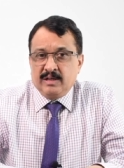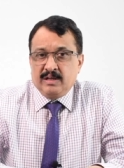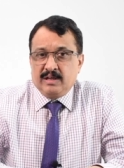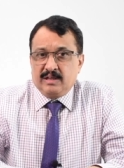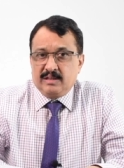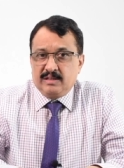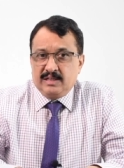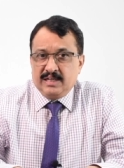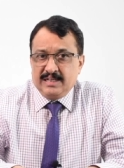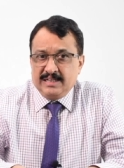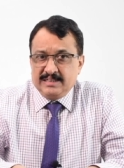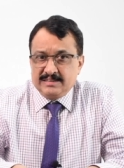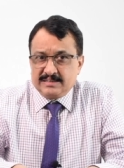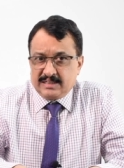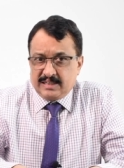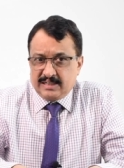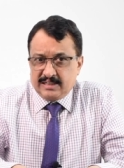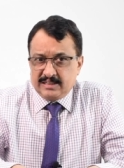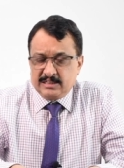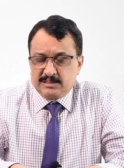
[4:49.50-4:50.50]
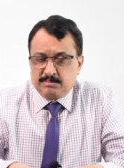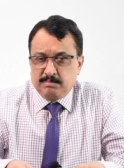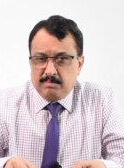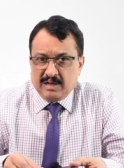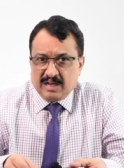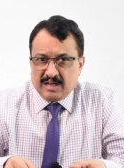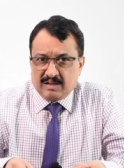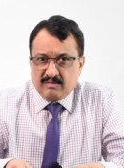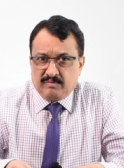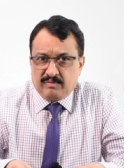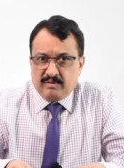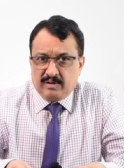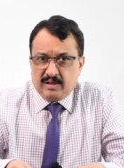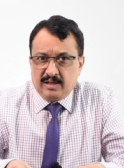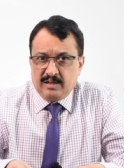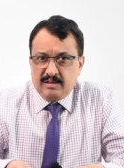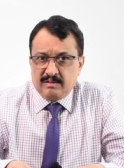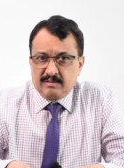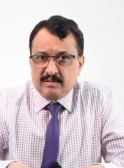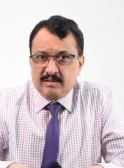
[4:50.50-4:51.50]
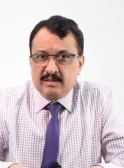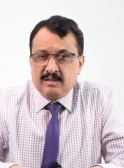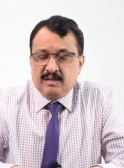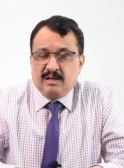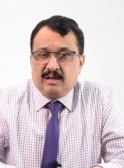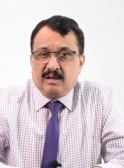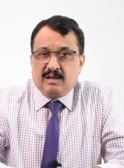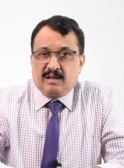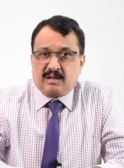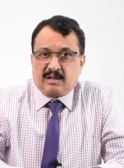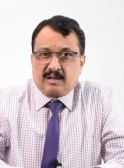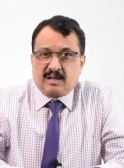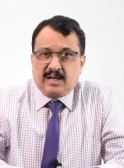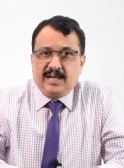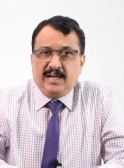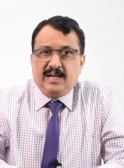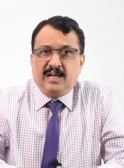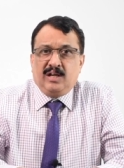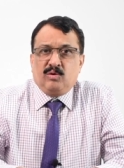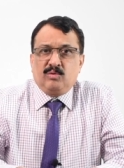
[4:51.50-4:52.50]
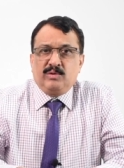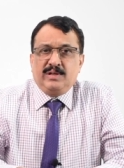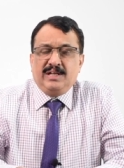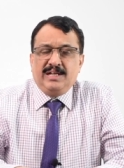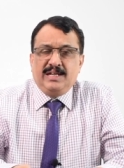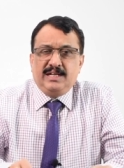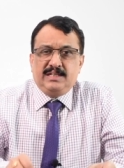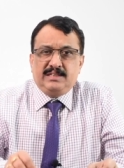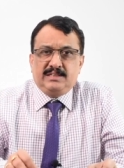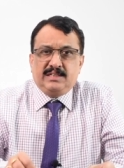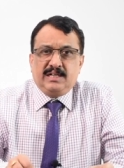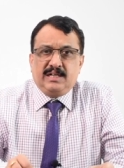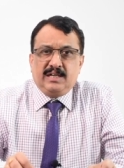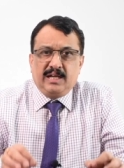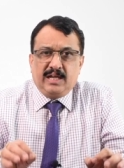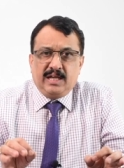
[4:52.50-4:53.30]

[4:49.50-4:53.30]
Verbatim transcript: Then inside this black file, write down each and